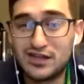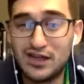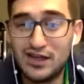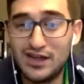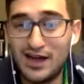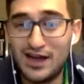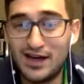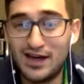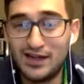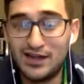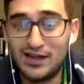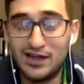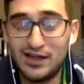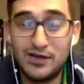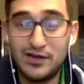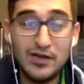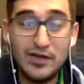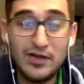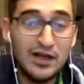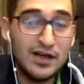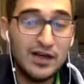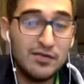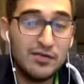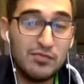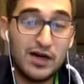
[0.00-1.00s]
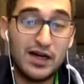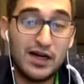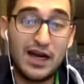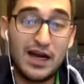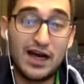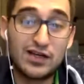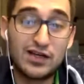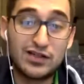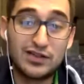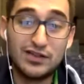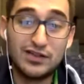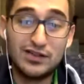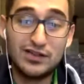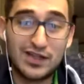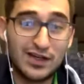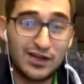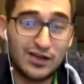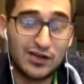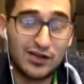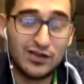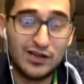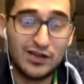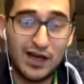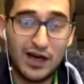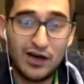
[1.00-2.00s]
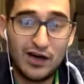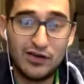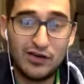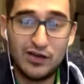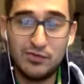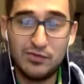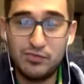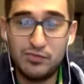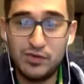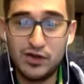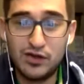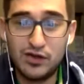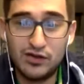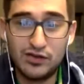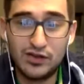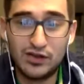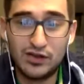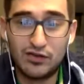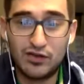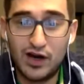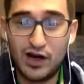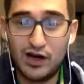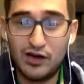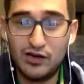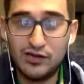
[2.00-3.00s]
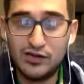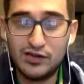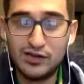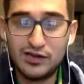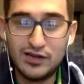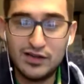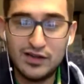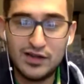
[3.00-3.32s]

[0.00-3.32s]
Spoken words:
that Yana might actually take her down and beat her on the ground.